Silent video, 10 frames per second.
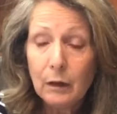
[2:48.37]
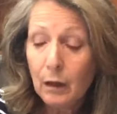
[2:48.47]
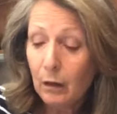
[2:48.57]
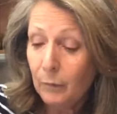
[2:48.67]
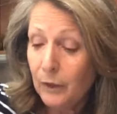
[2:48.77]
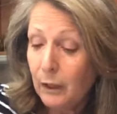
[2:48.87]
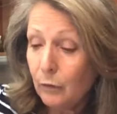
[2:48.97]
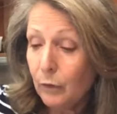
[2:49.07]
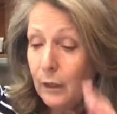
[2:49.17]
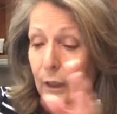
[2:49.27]
the
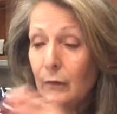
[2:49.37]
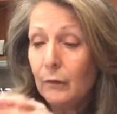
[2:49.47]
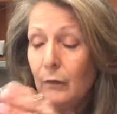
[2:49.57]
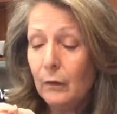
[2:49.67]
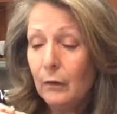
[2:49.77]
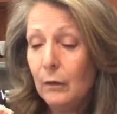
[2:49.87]
ingredients